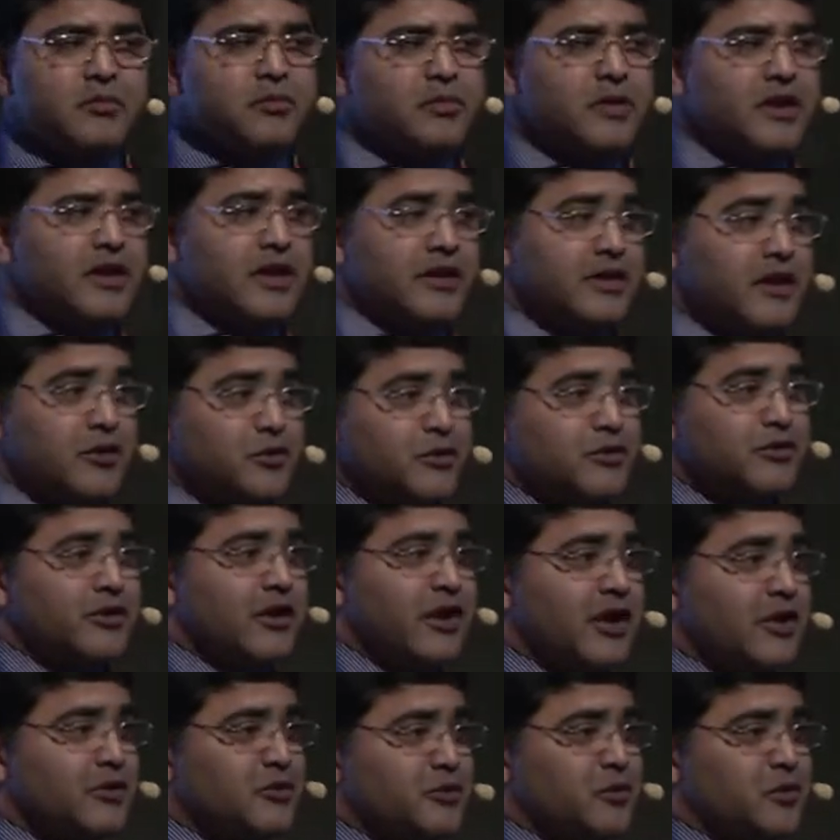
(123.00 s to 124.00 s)
simple, and that was
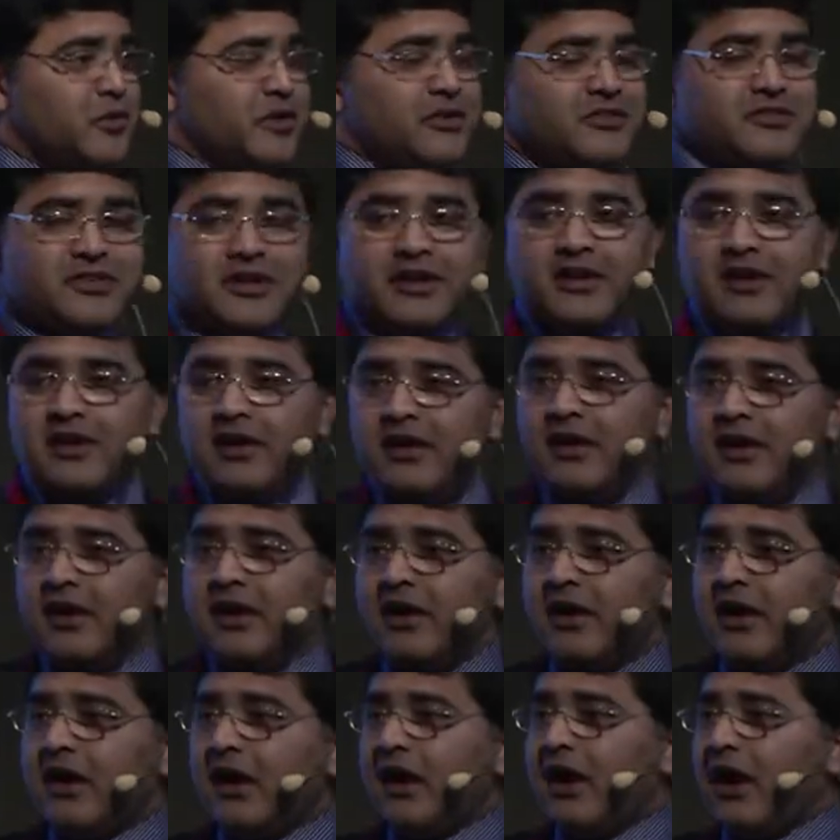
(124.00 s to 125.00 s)
the last question.
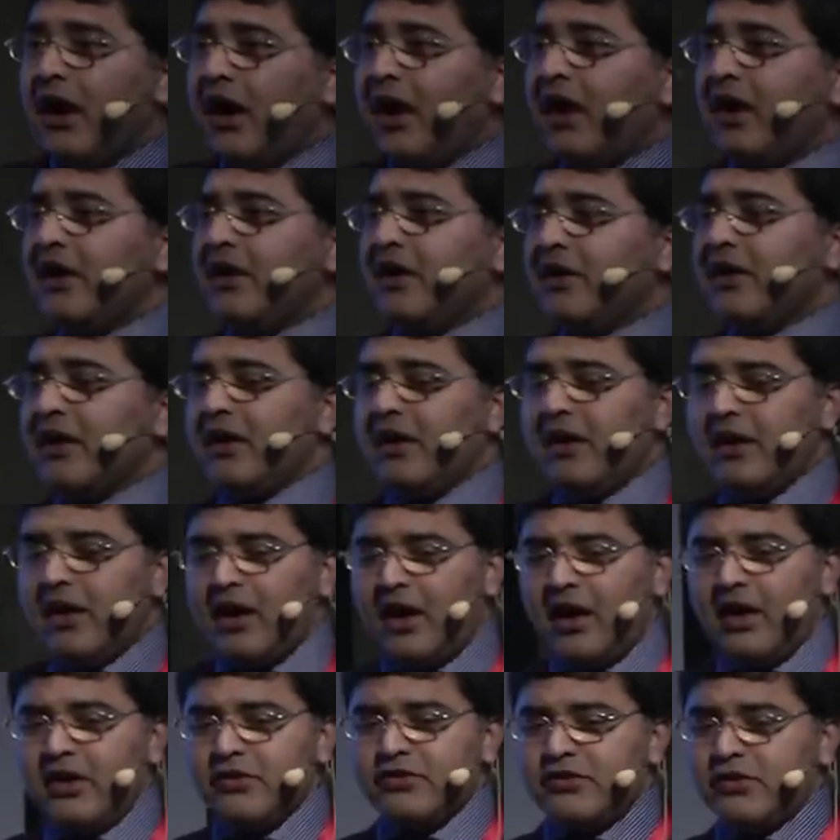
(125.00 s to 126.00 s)
Are
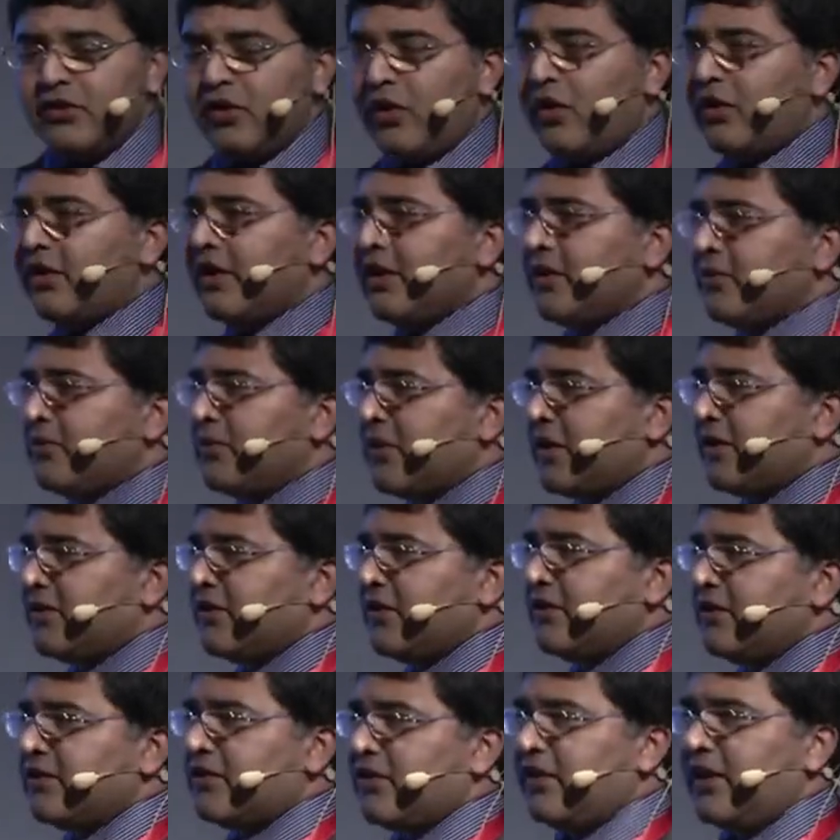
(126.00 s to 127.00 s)
large Nordic
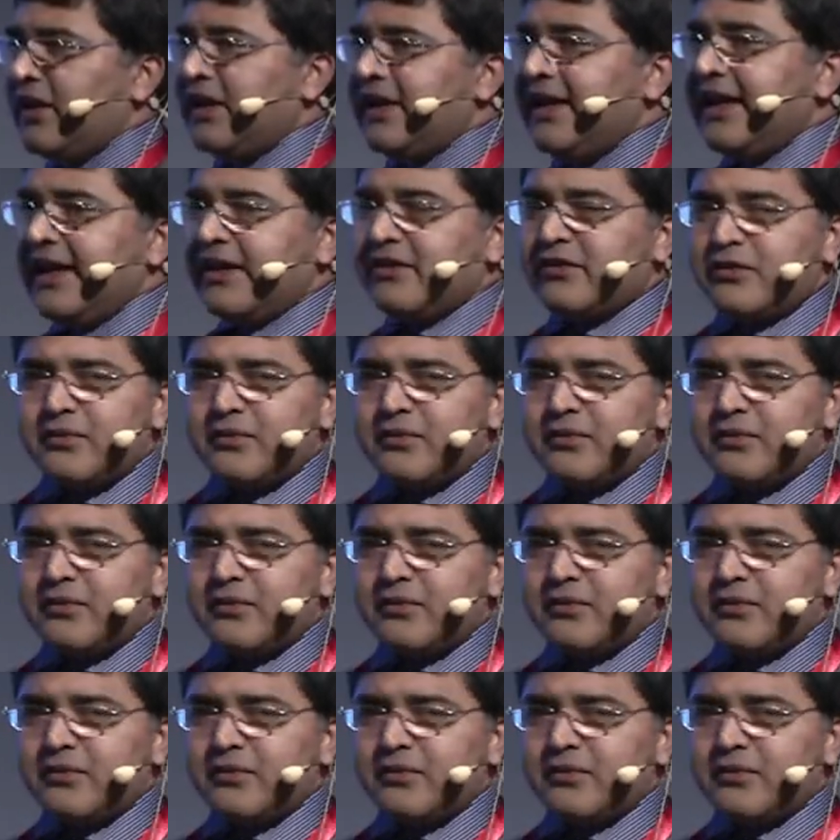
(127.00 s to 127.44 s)
merchants really